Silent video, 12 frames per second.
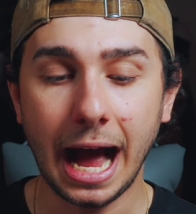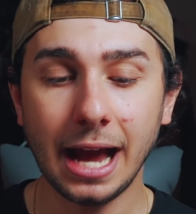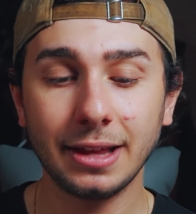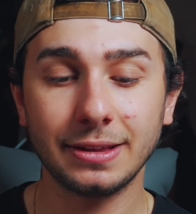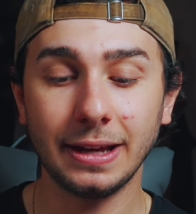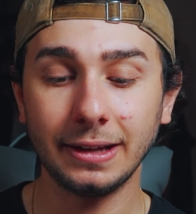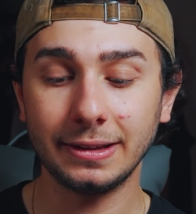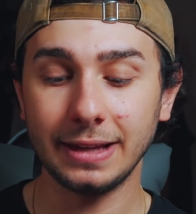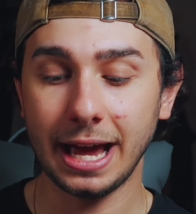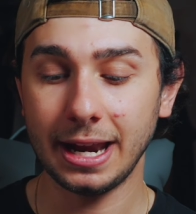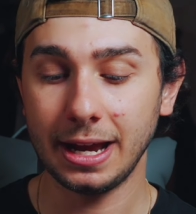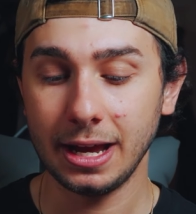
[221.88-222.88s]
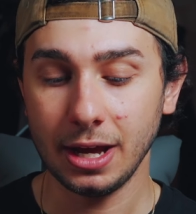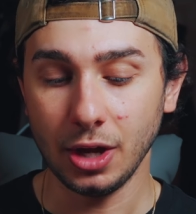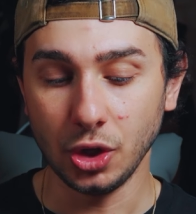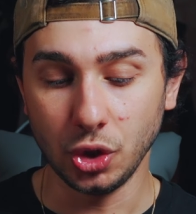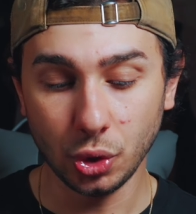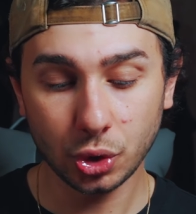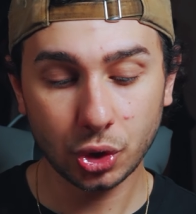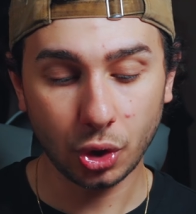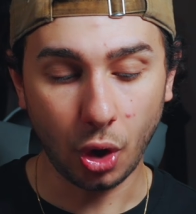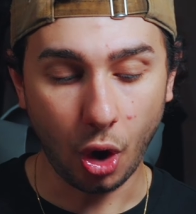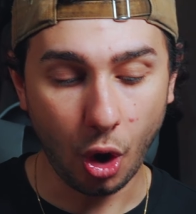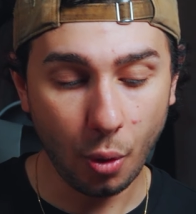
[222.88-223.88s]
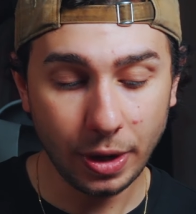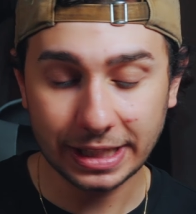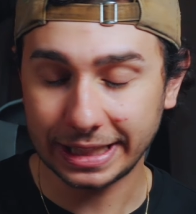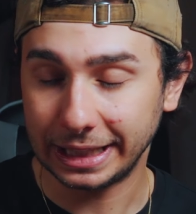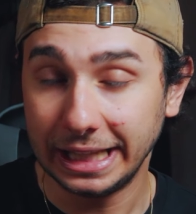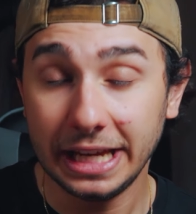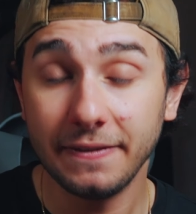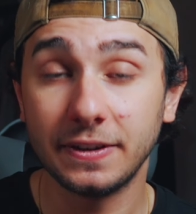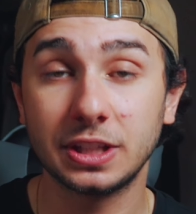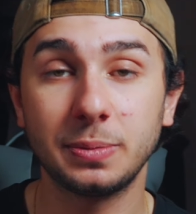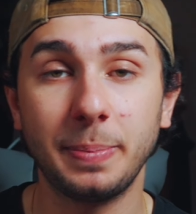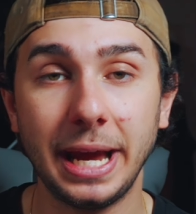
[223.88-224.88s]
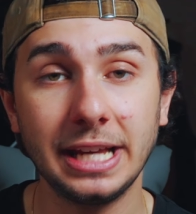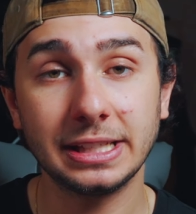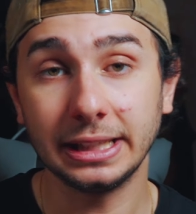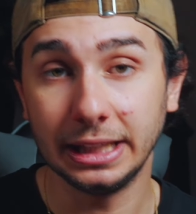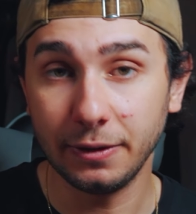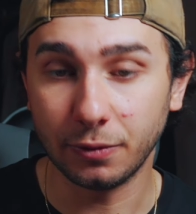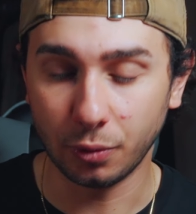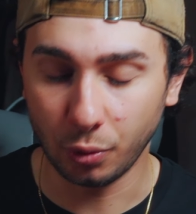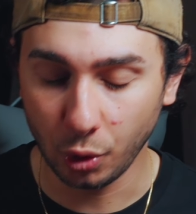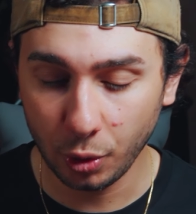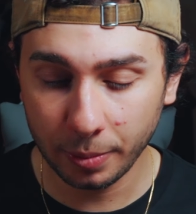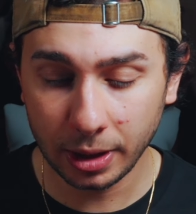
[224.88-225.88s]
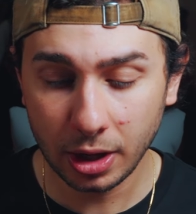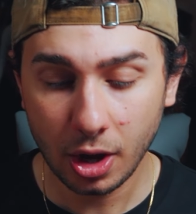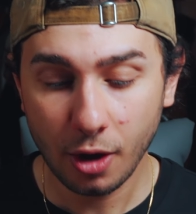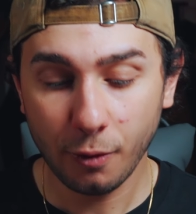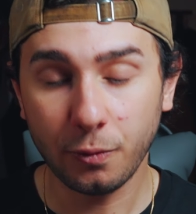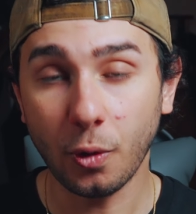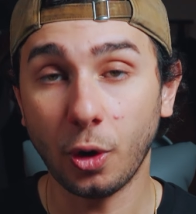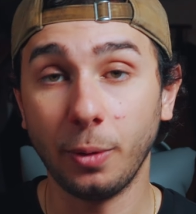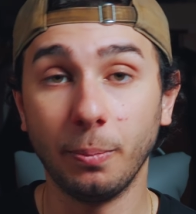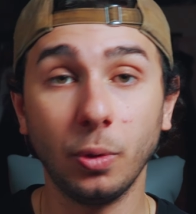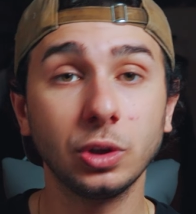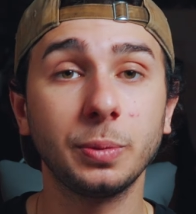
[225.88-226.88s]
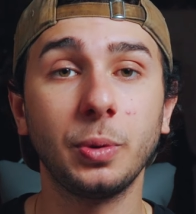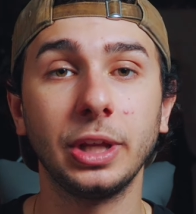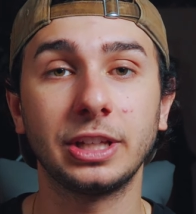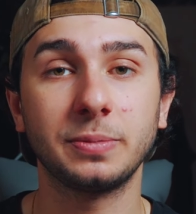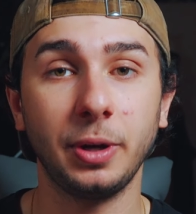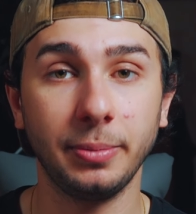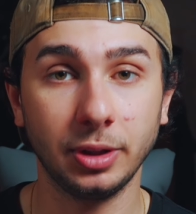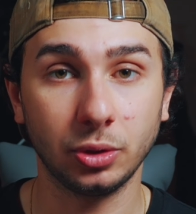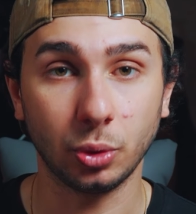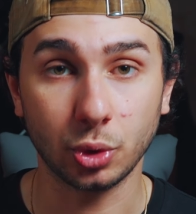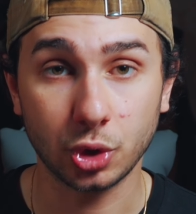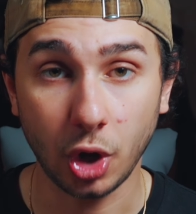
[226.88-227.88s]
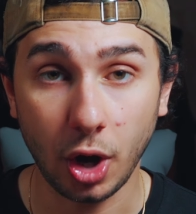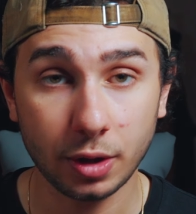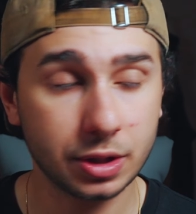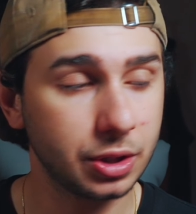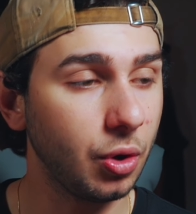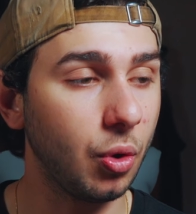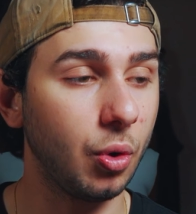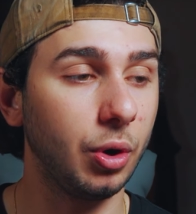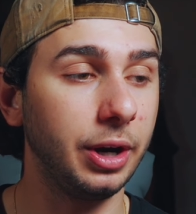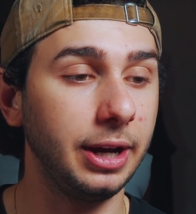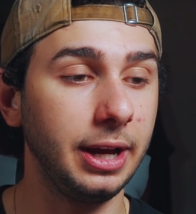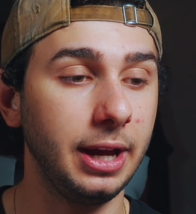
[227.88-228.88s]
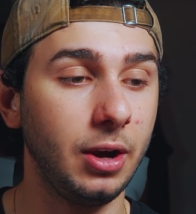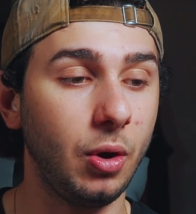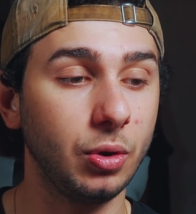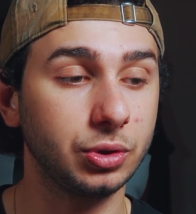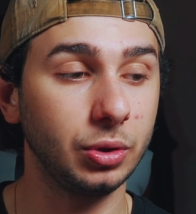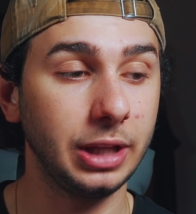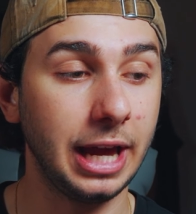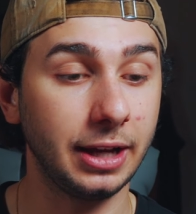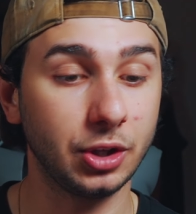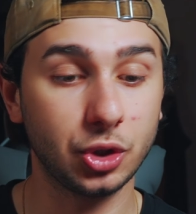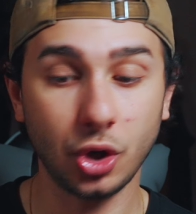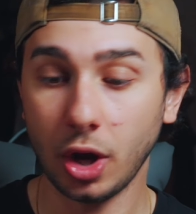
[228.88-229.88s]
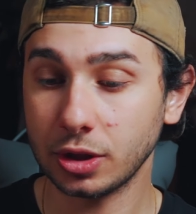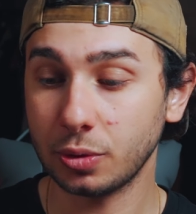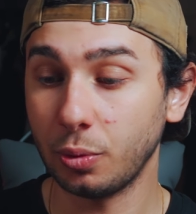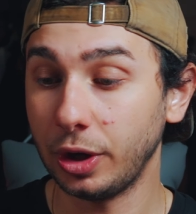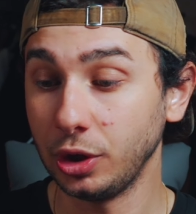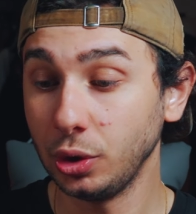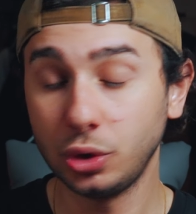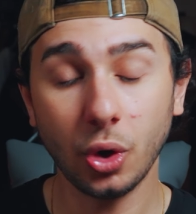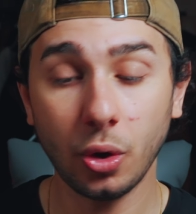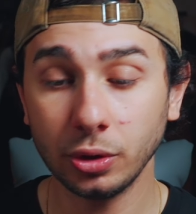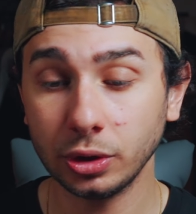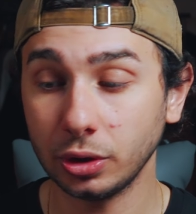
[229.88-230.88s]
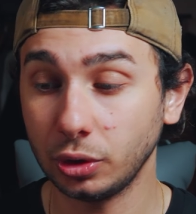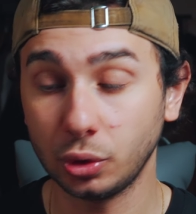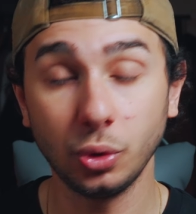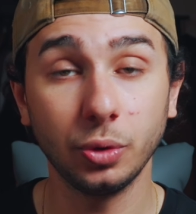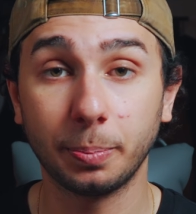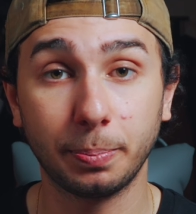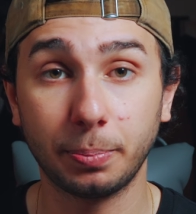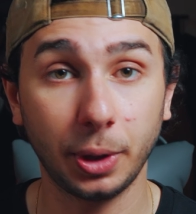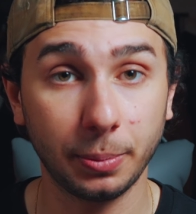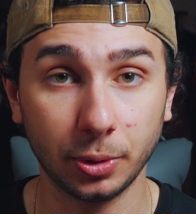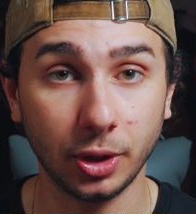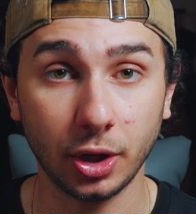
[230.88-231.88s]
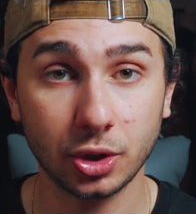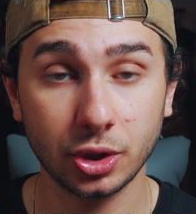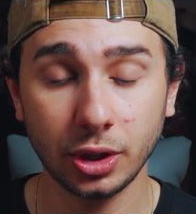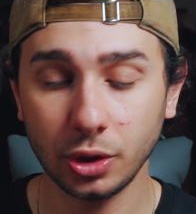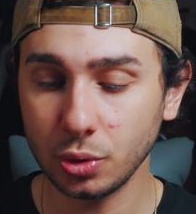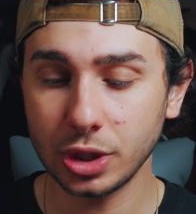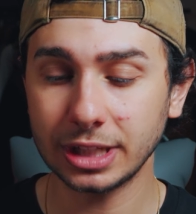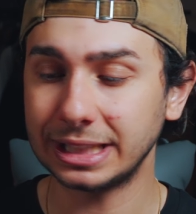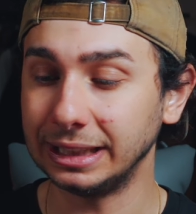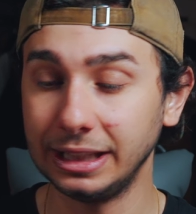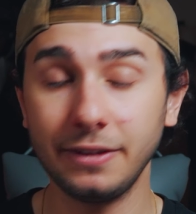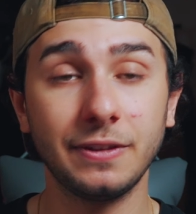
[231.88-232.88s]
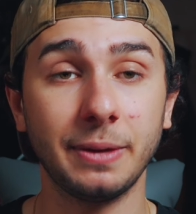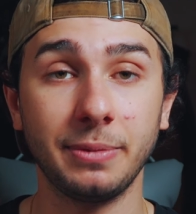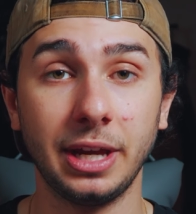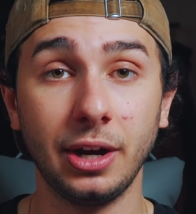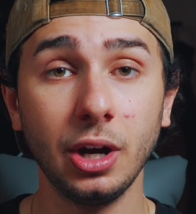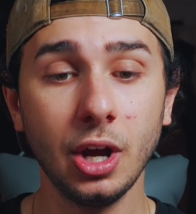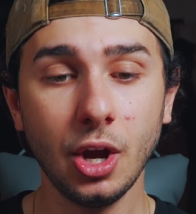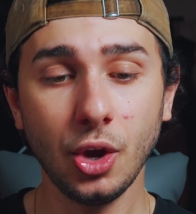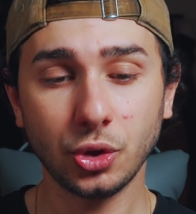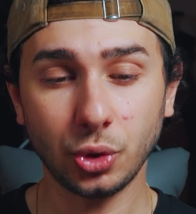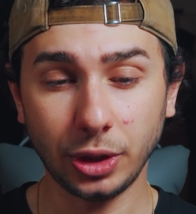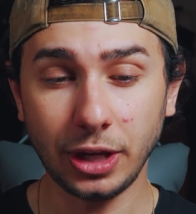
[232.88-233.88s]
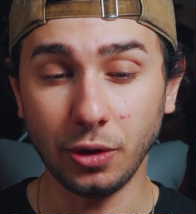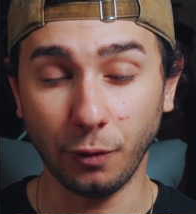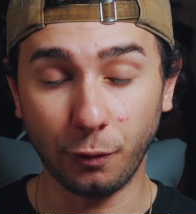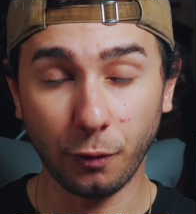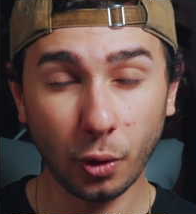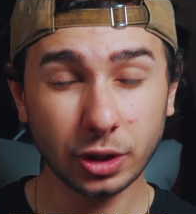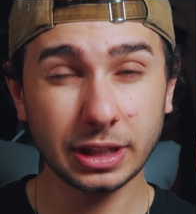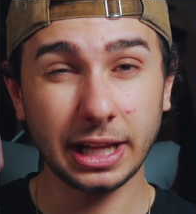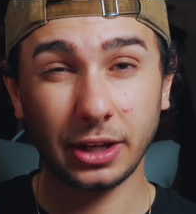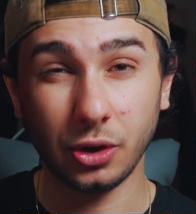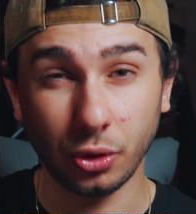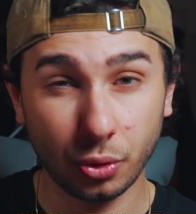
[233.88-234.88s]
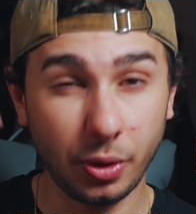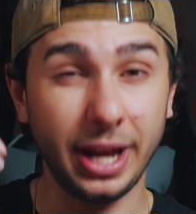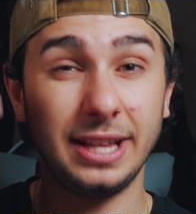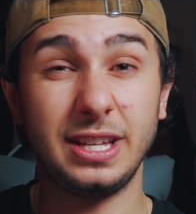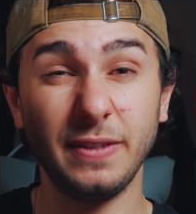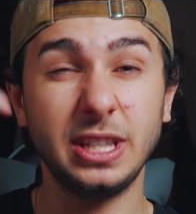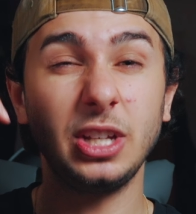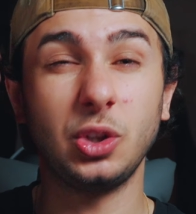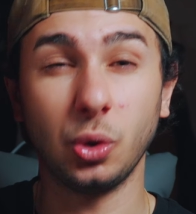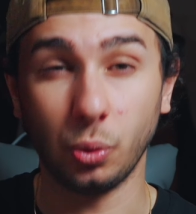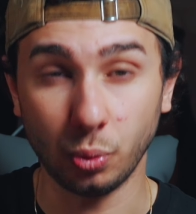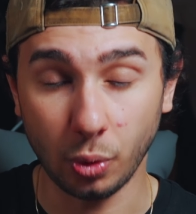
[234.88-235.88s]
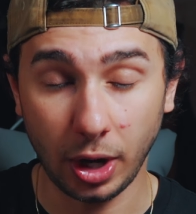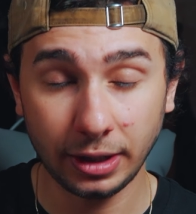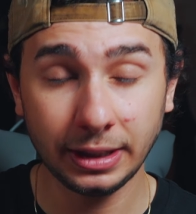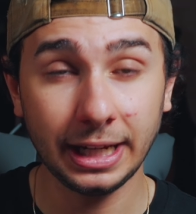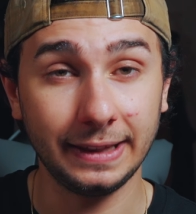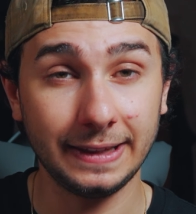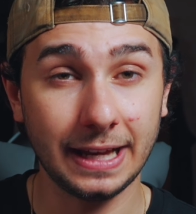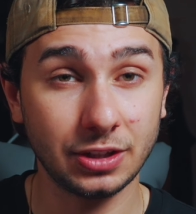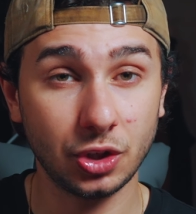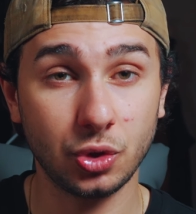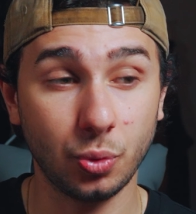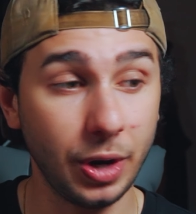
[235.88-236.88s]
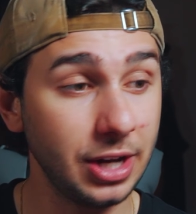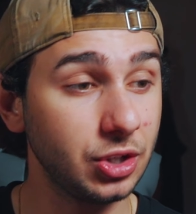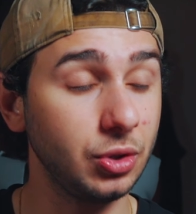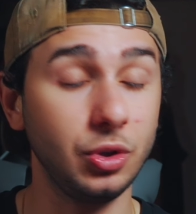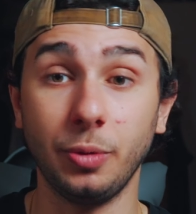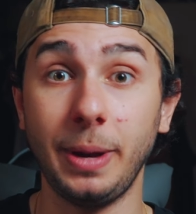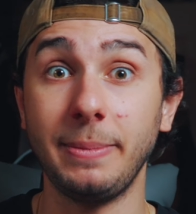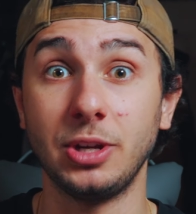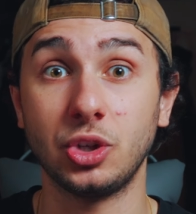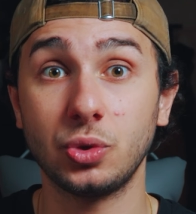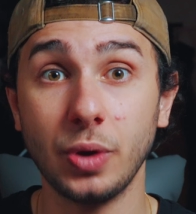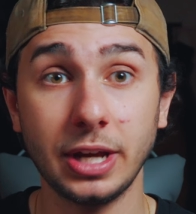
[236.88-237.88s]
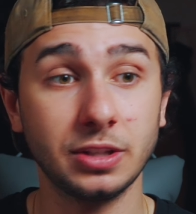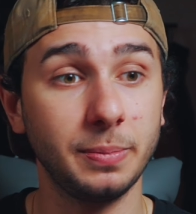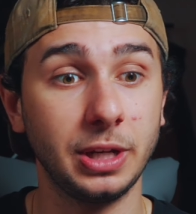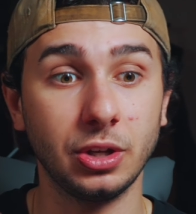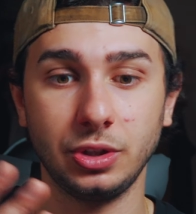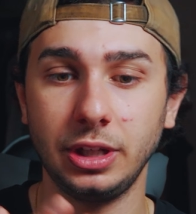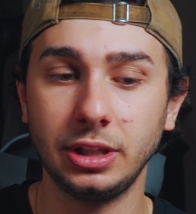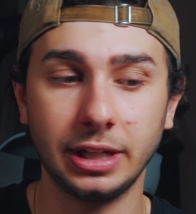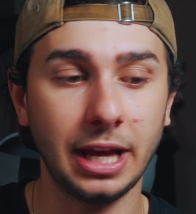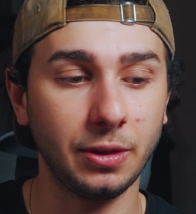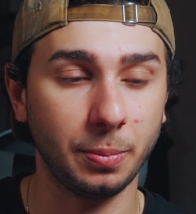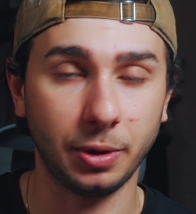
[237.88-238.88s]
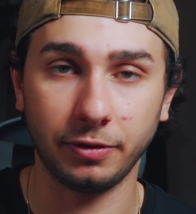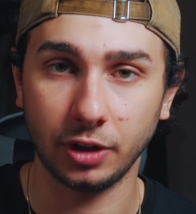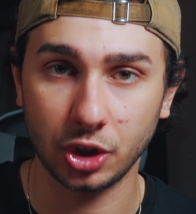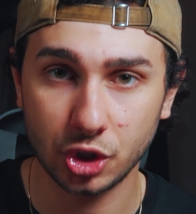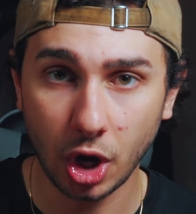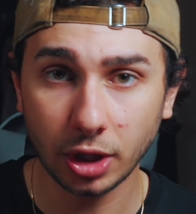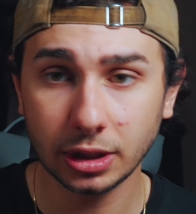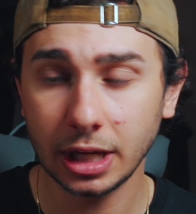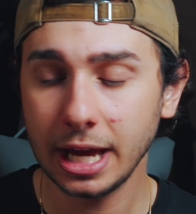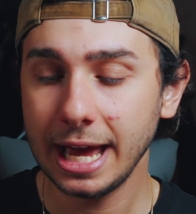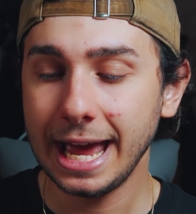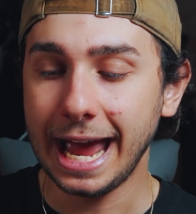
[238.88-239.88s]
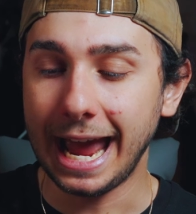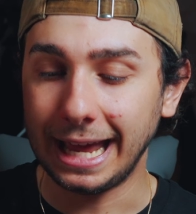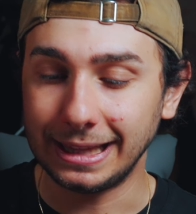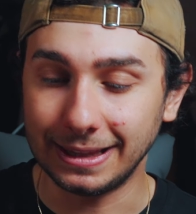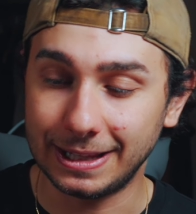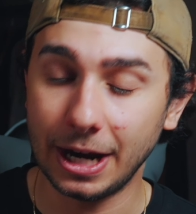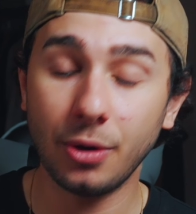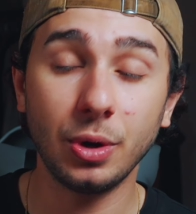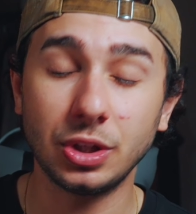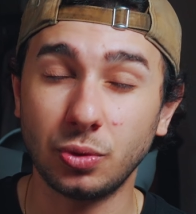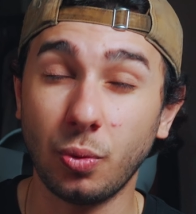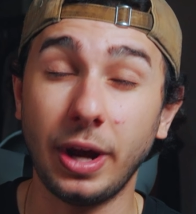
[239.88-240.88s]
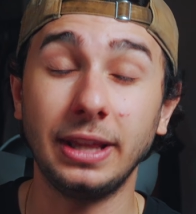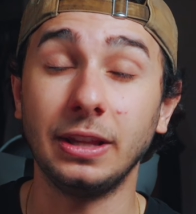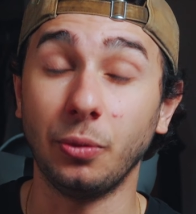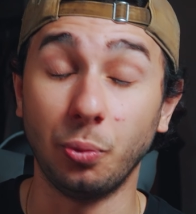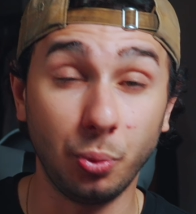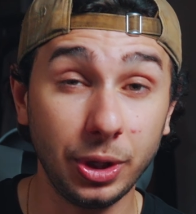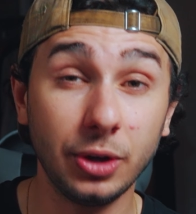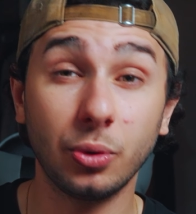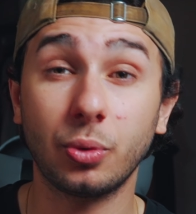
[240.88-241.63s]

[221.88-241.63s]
I think that you should always leave space, leave room for multiple experimental shots, or also shots where you don't do pre-production, you just leave them there so that you force your creativity to run in that situation. You're maybe stressed because you need to get the perfect shot, and there is when the real